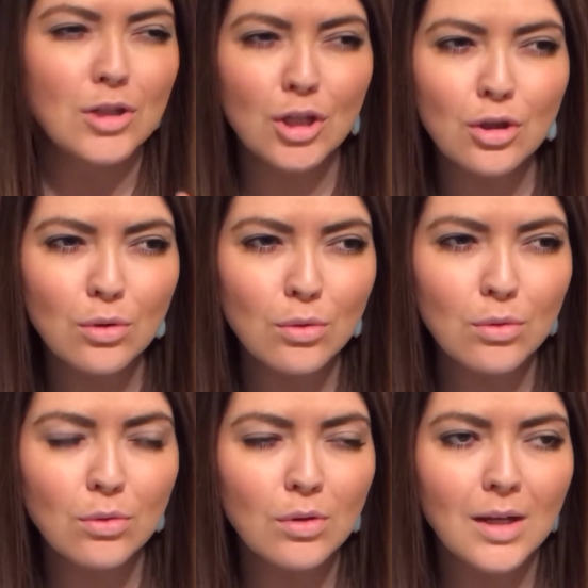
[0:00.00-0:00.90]

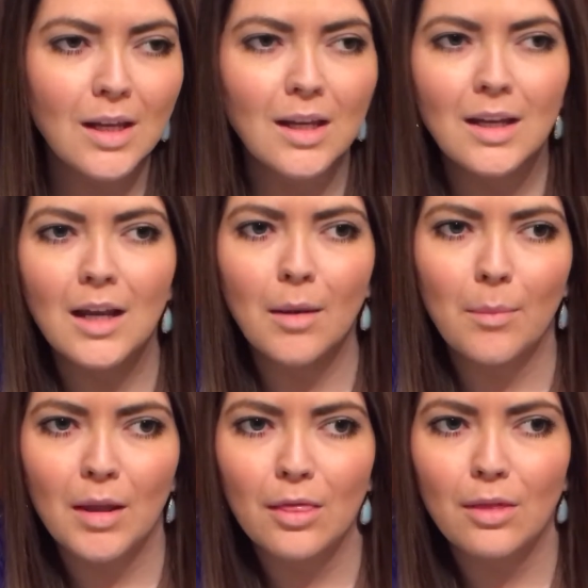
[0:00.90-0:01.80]
2 and
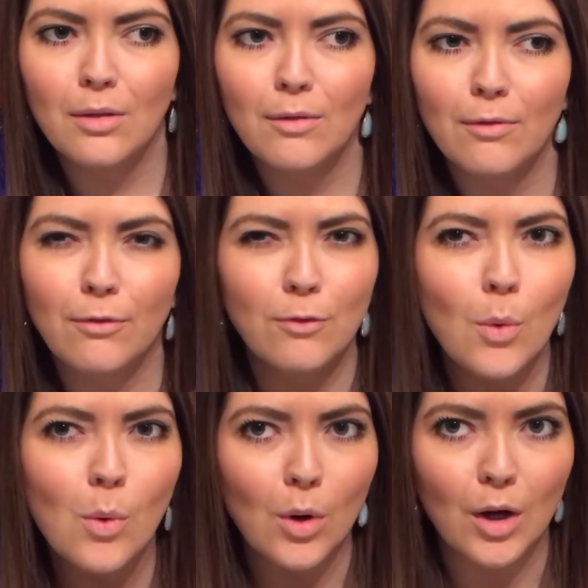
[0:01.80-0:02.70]
month
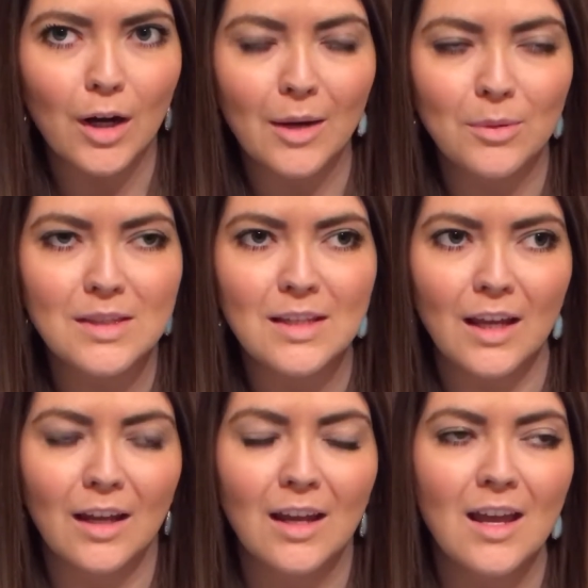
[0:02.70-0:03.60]
4, I would
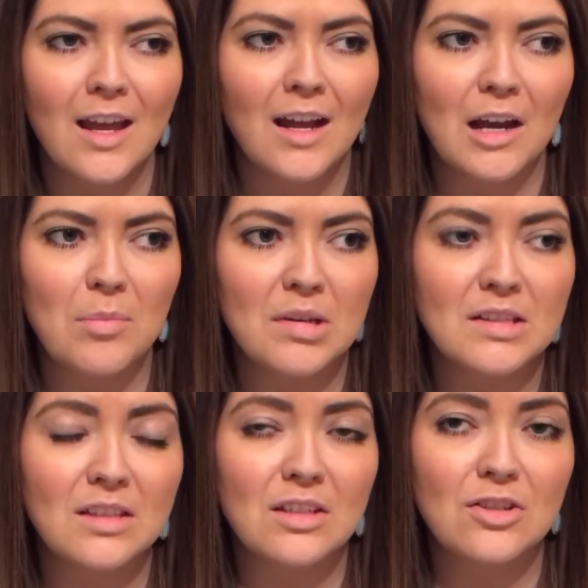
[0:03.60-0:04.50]
say, I
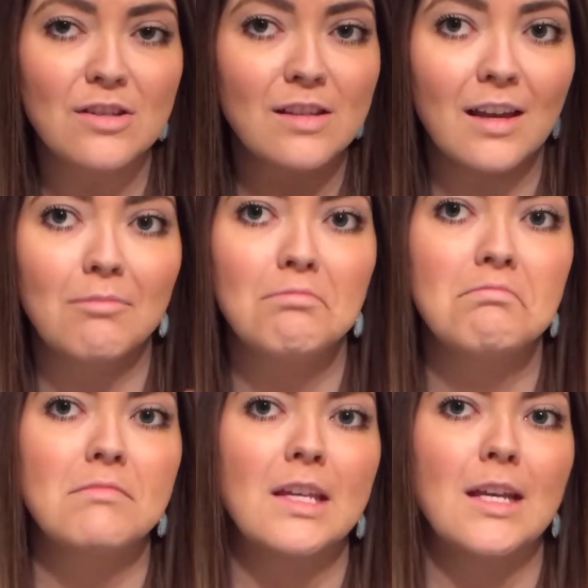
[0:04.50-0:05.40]
basically just like
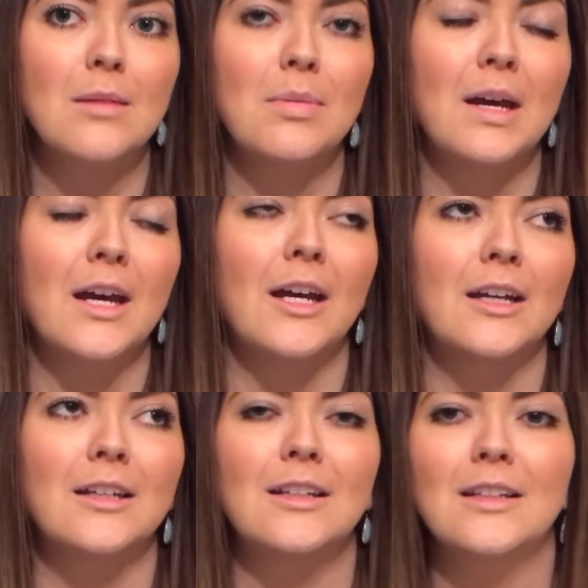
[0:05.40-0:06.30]
laid
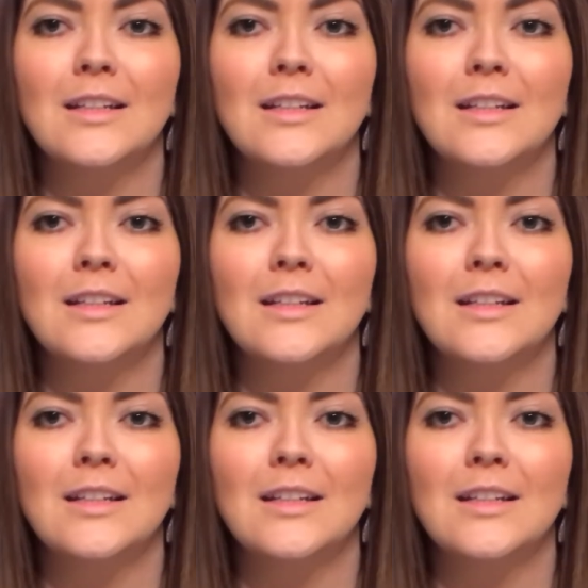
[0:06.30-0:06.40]
back,